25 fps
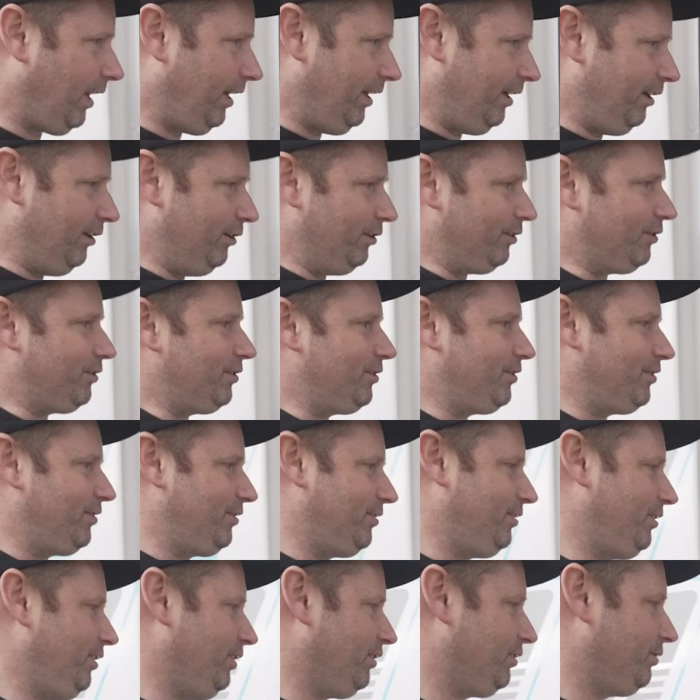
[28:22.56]
and it looks
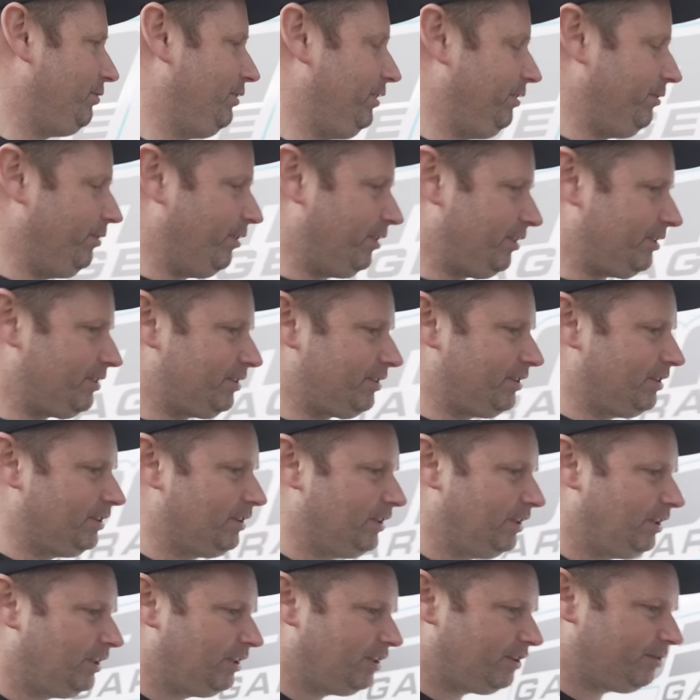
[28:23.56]
real nice,
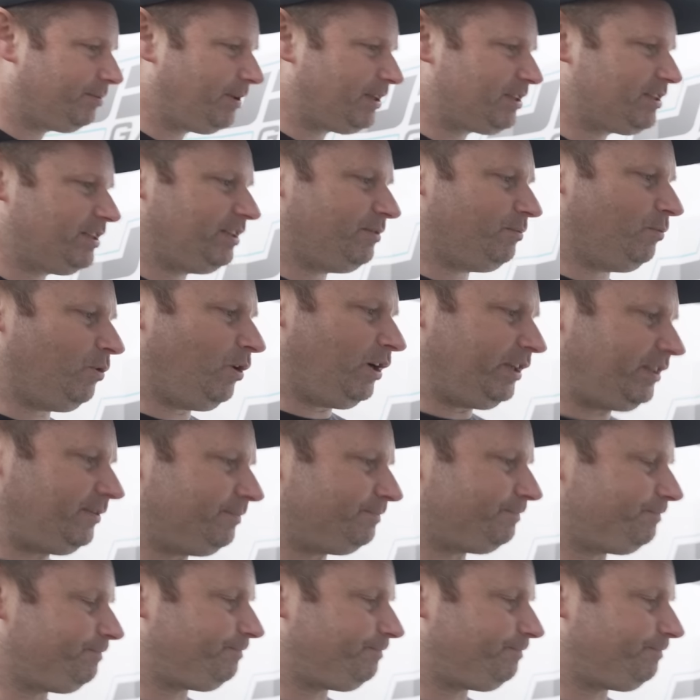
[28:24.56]
especially in white.